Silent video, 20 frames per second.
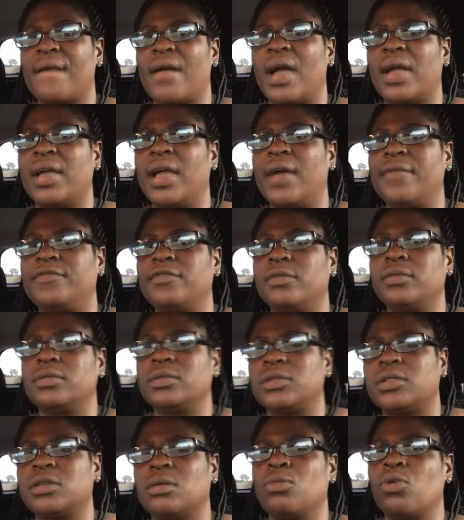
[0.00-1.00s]
I have
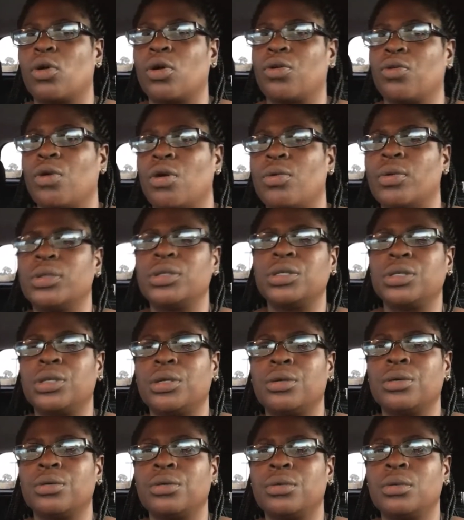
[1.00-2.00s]
some more growing to
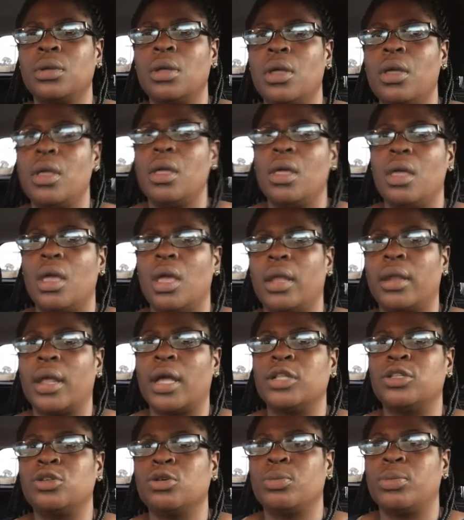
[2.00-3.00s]
do and
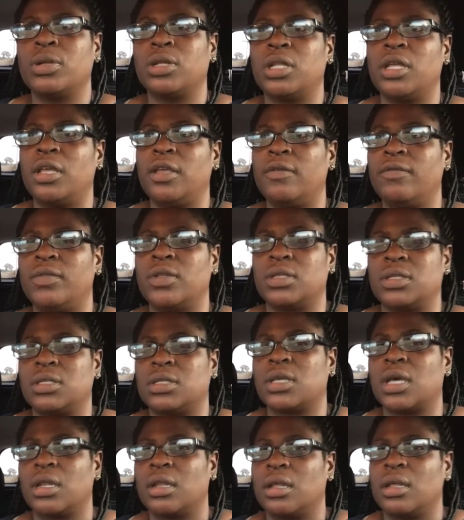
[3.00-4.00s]
I do believe this is
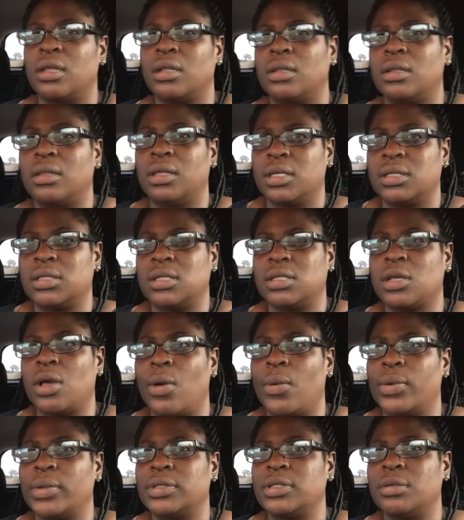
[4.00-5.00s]
gonna this is
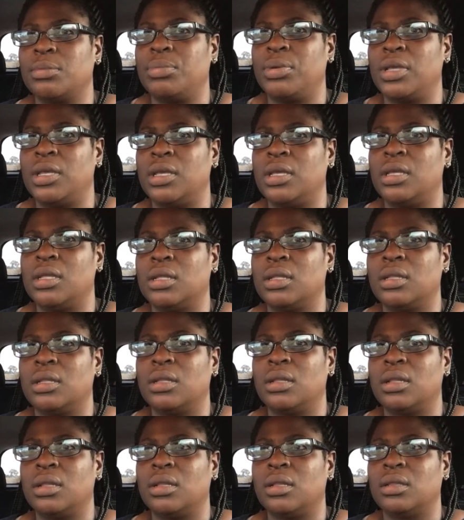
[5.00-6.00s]
going to be
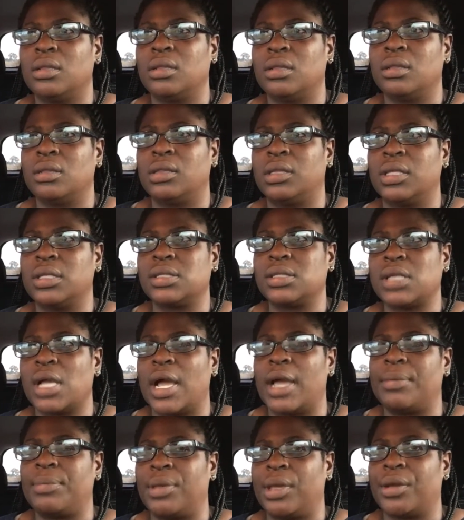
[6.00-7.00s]
this
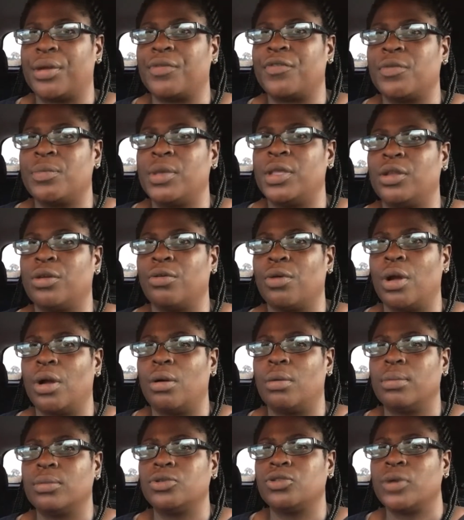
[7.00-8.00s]
time period for me to grow.
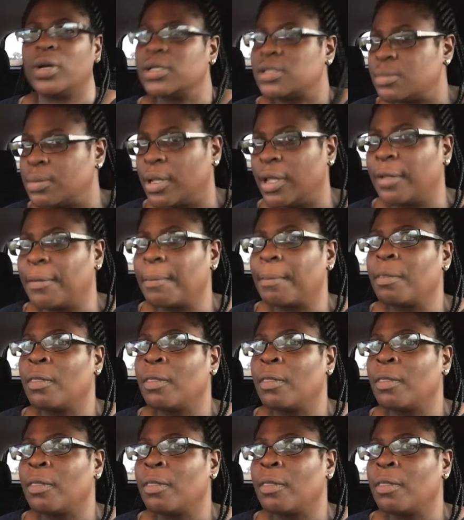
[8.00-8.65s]
Trust me.